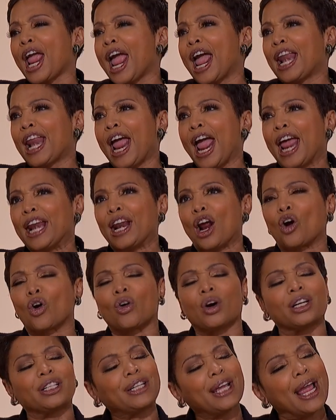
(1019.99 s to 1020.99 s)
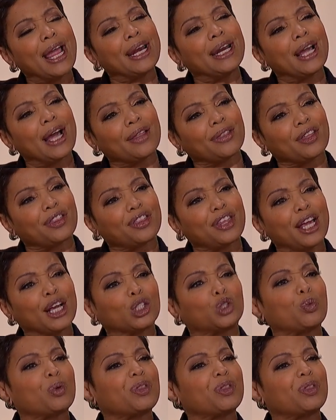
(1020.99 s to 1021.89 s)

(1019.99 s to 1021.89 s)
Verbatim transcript: and, and her attaining other things